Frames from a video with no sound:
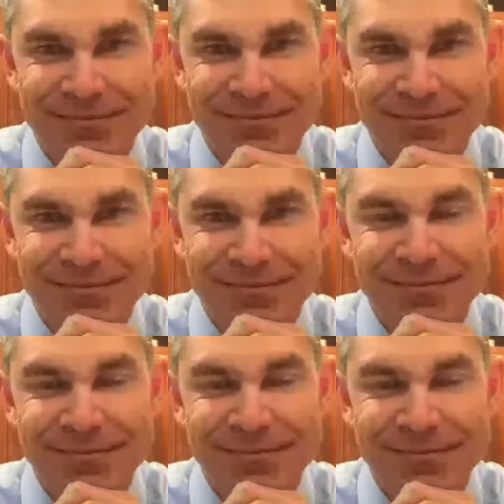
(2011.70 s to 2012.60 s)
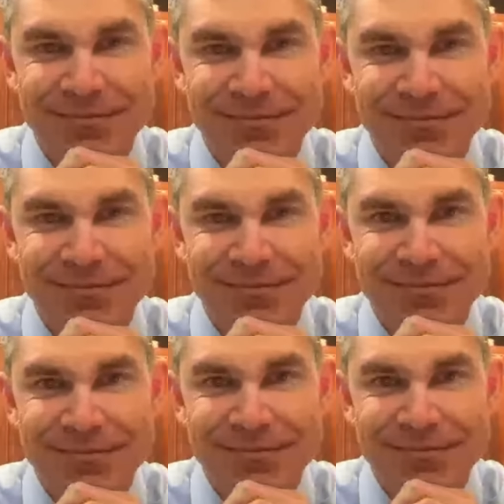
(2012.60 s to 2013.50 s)

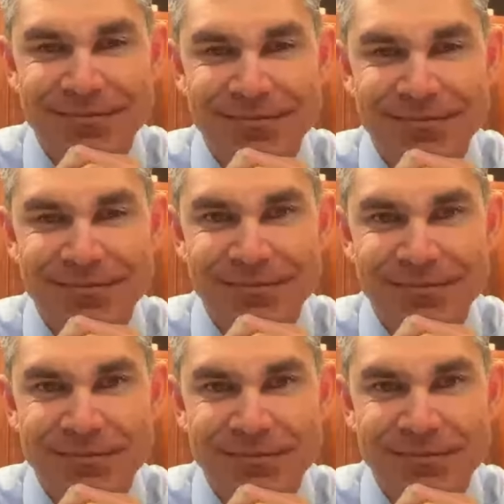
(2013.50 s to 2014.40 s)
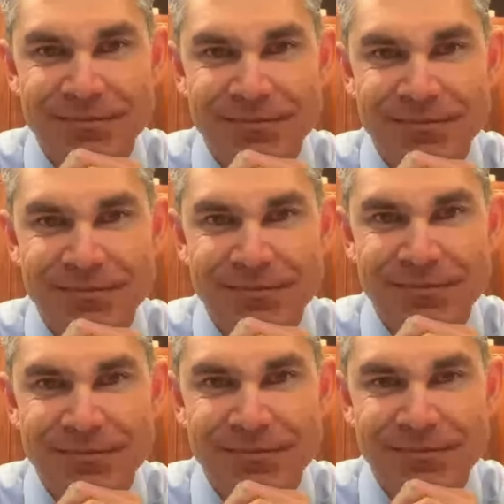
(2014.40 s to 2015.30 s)

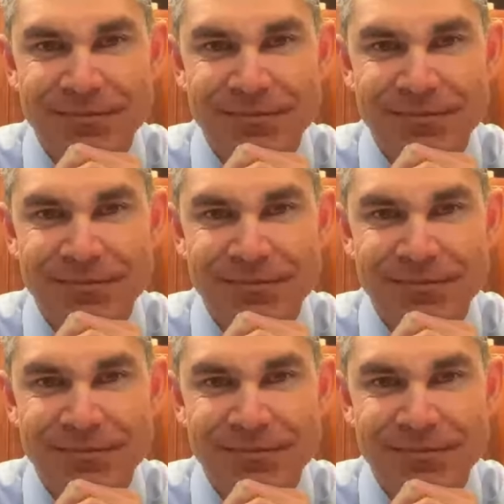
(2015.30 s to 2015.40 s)
(not speaking)